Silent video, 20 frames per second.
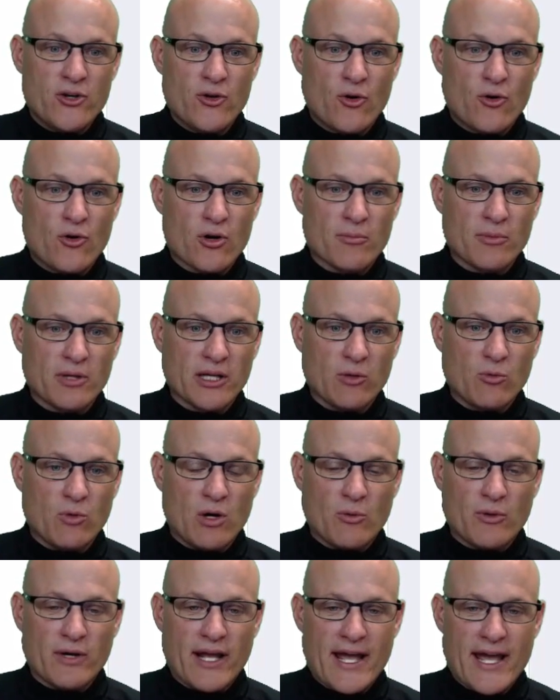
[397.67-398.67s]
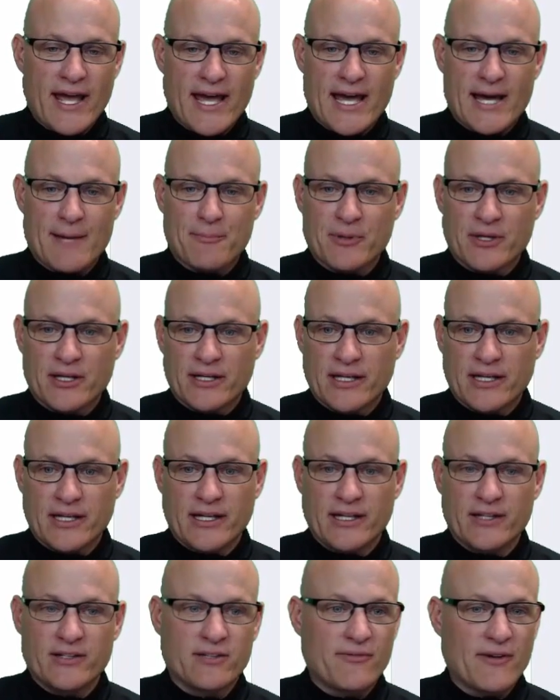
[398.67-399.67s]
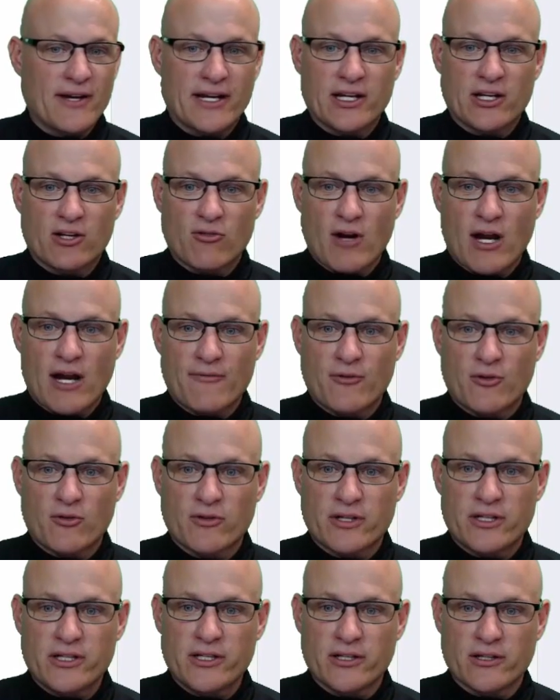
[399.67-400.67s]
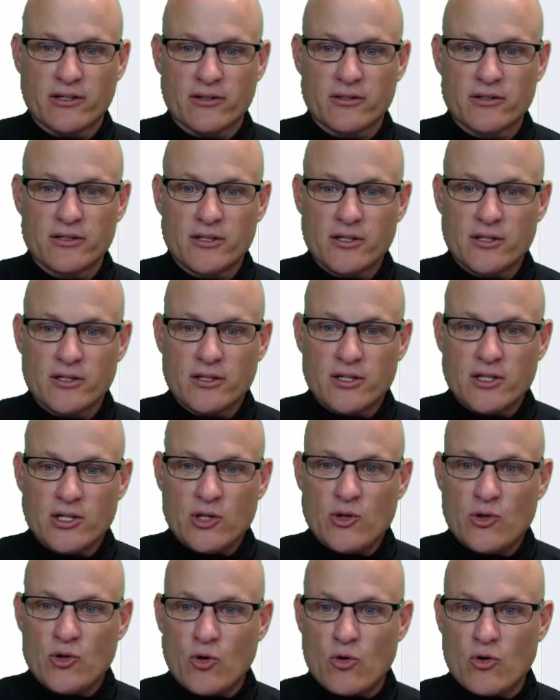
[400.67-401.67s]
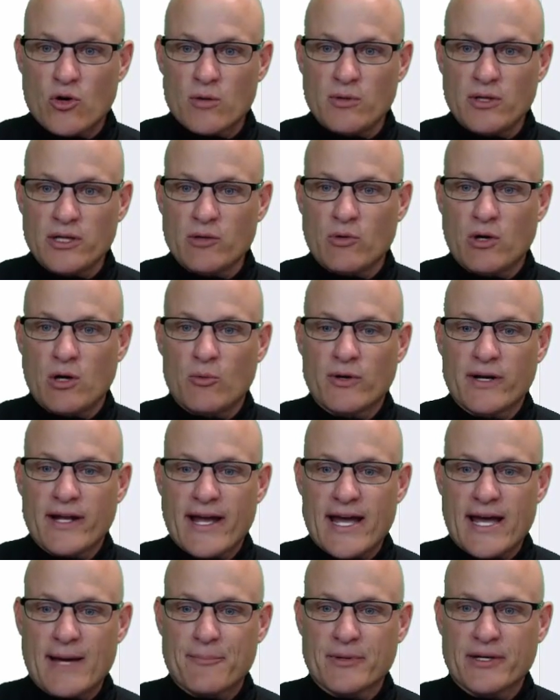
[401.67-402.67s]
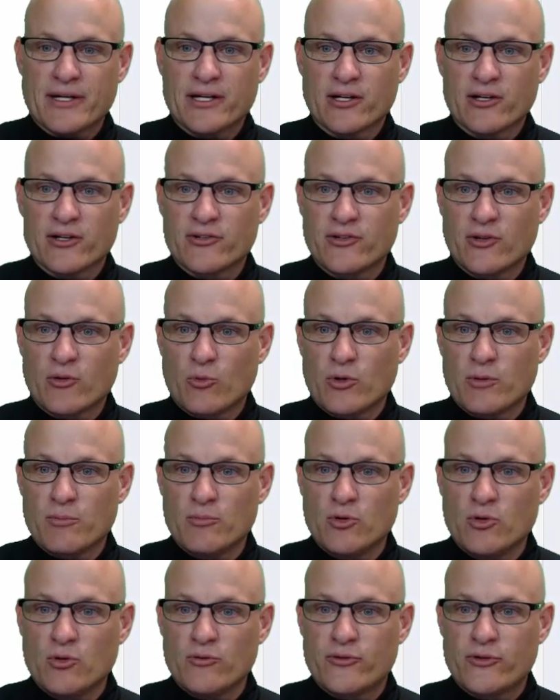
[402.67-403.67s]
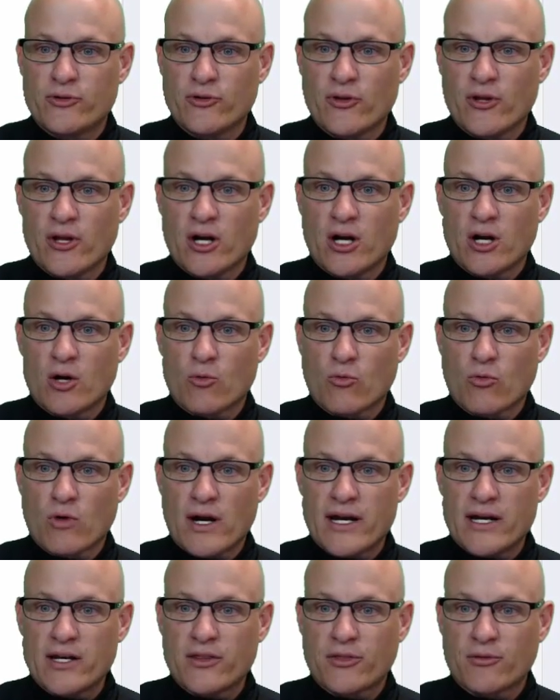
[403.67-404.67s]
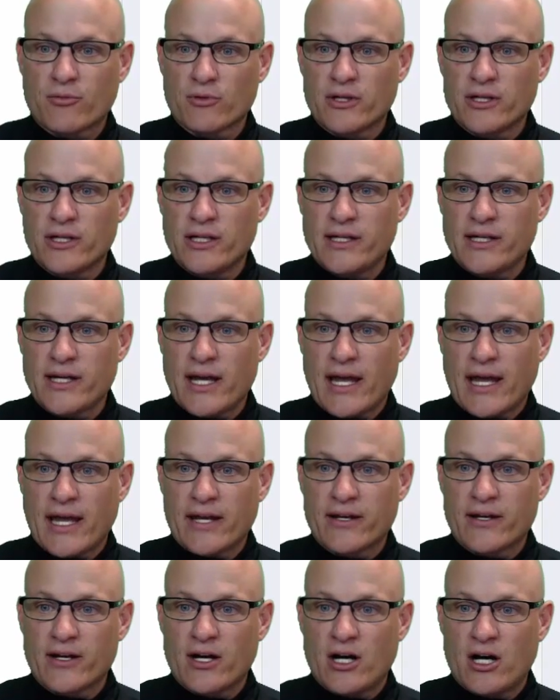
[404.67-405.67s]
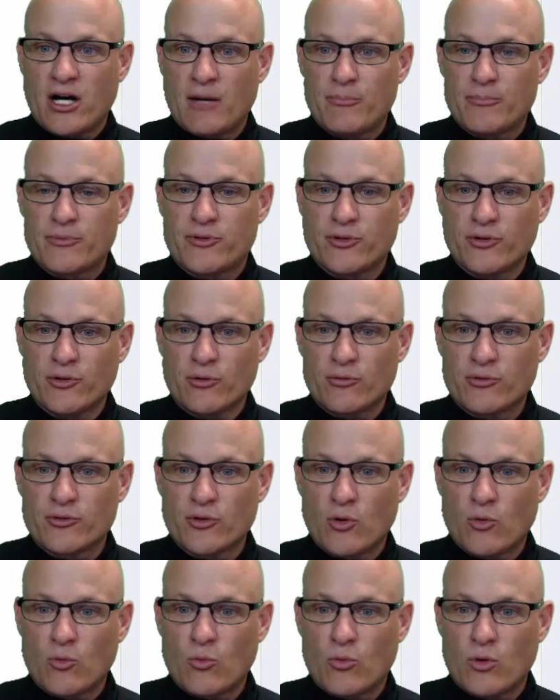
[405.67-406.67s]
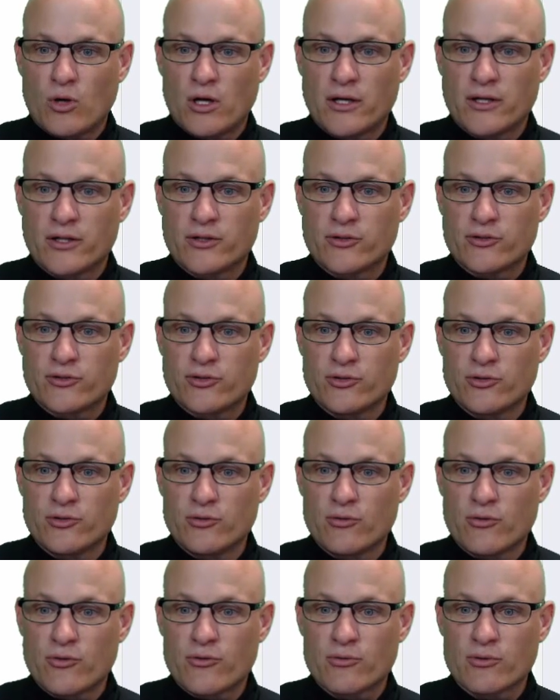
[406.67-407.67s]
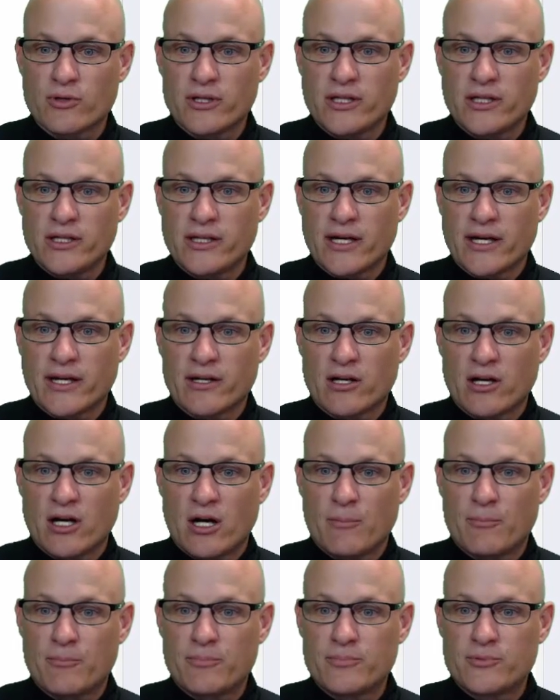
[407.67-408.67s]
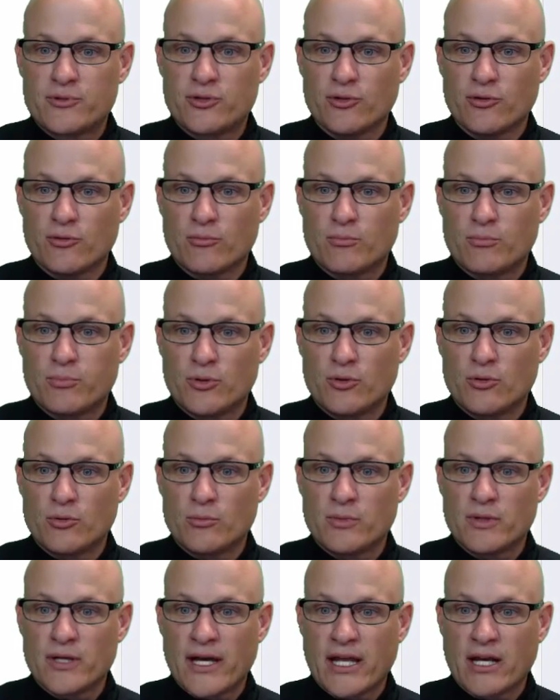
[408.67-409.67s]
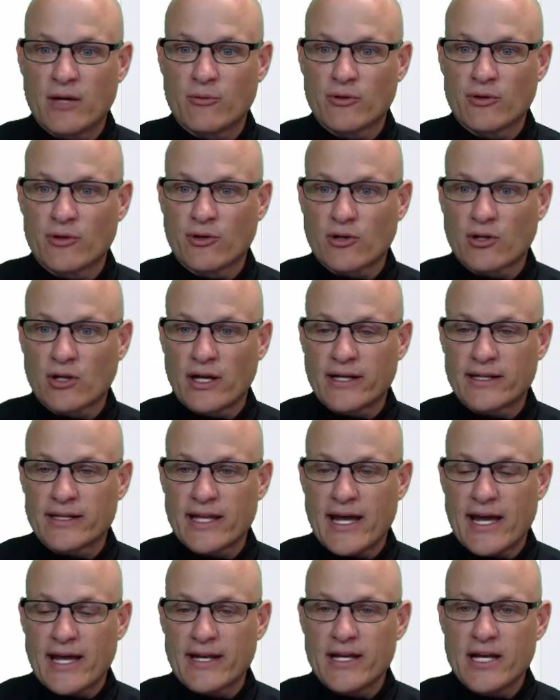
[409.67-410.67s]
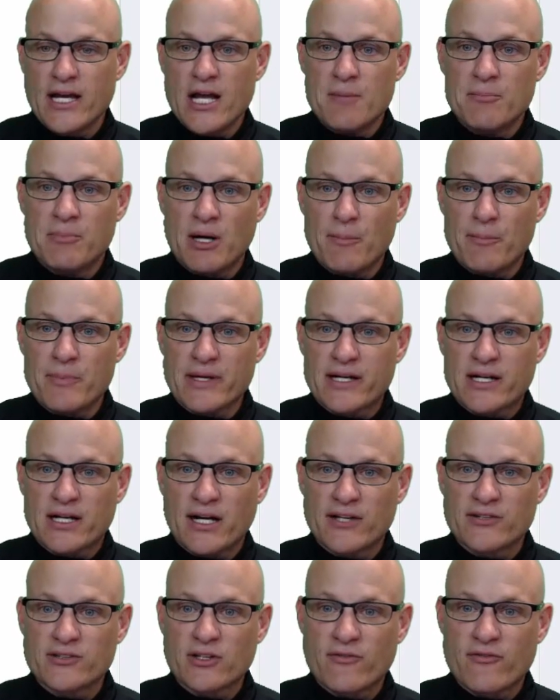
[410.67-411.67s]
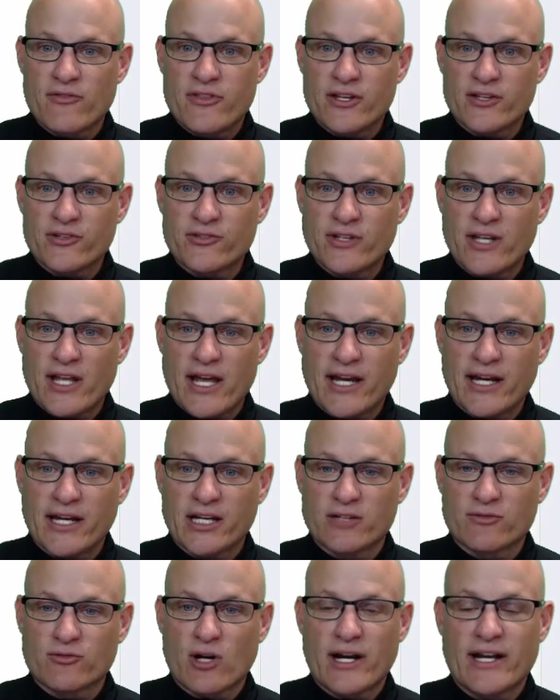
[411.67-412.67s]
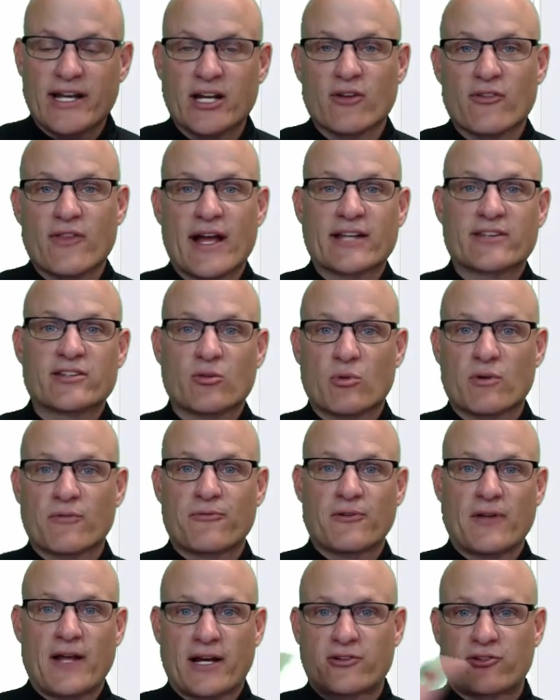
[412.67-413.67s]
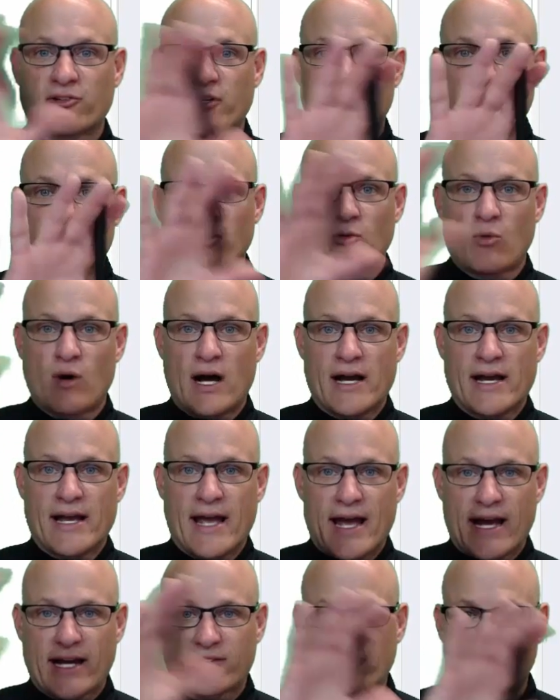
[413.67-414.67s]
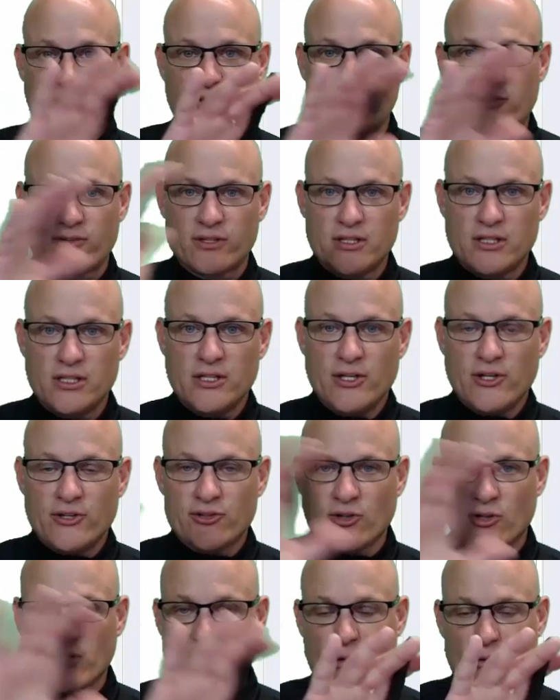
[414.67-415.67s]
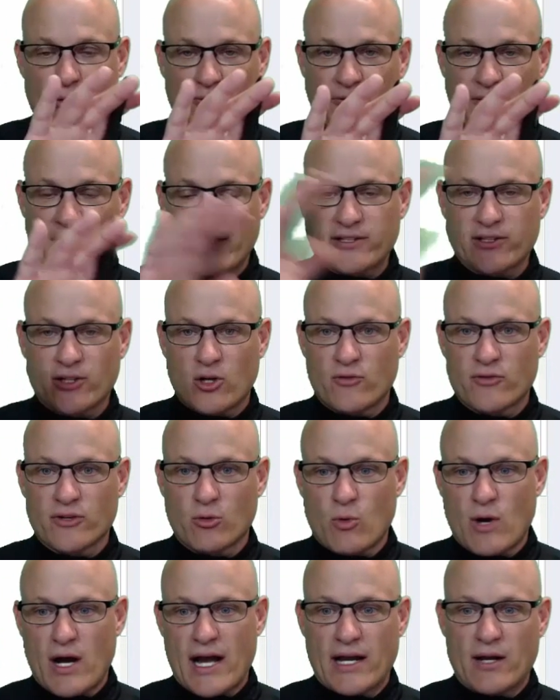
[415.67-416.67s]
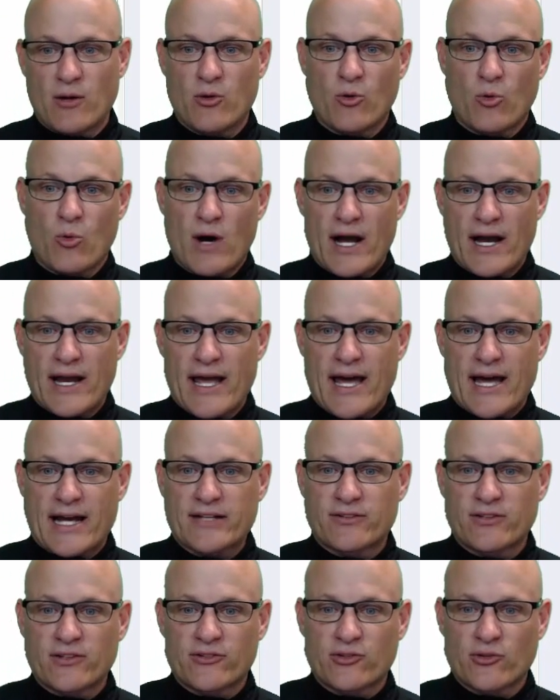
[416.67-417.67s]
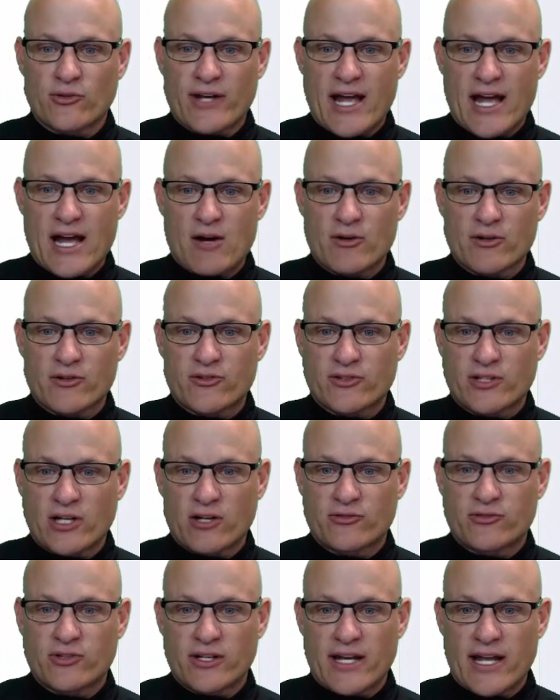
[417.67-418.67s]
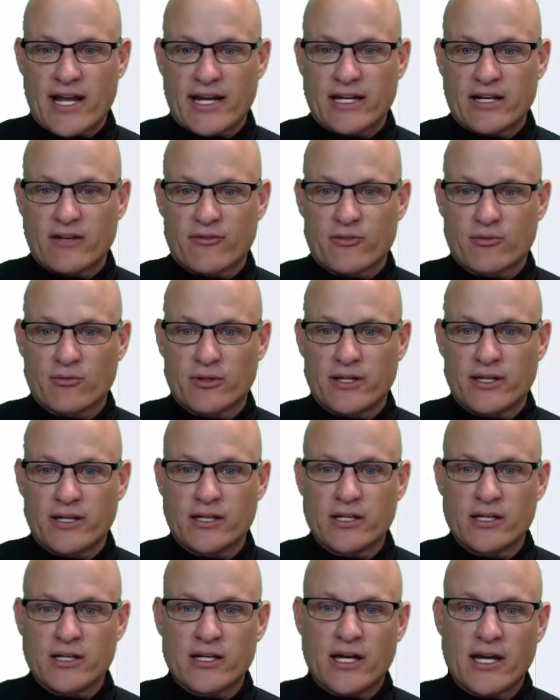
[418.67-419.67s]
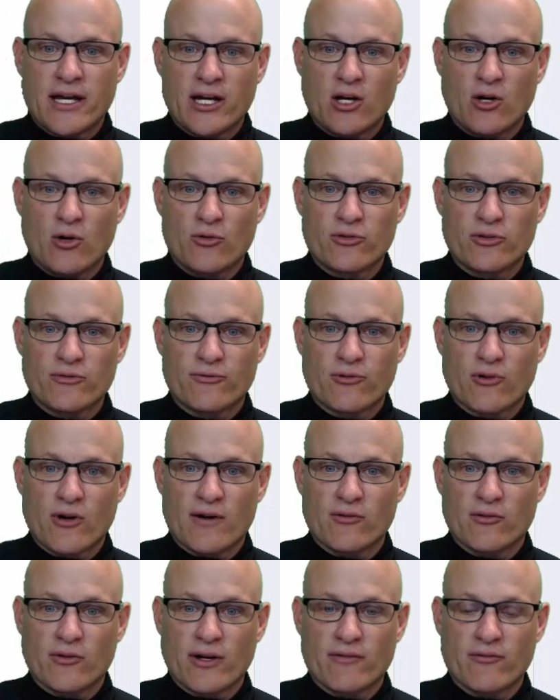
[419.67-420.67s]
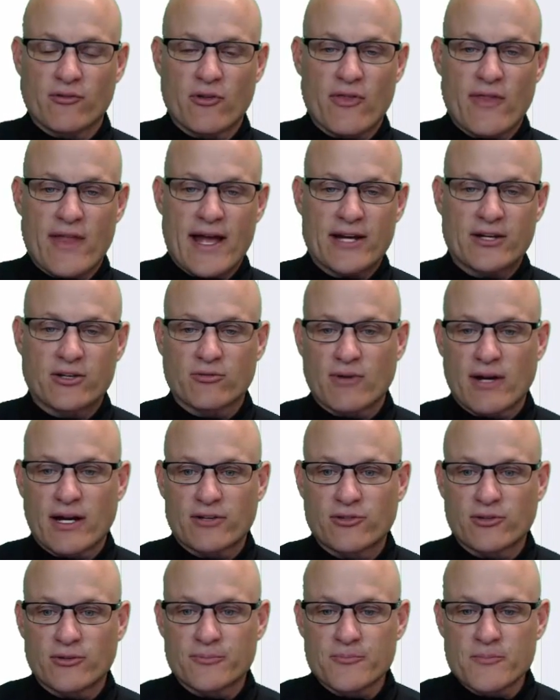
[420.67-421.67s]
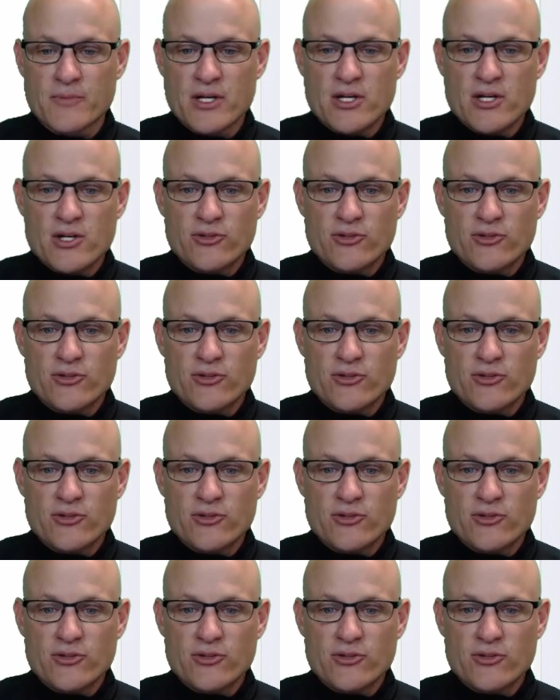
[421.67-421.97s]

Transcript: Normally what would happen is, if I can graph over here, Normally what would happen here is it would move to the right three and up two. So one, two, three, and up two. Boom. And it would look like that. But because of this negative right here, that's a reflection in the y-axis. So it got reflected over the y the y-axis. So now it starts at negative three and goes in forever and ever in that direction.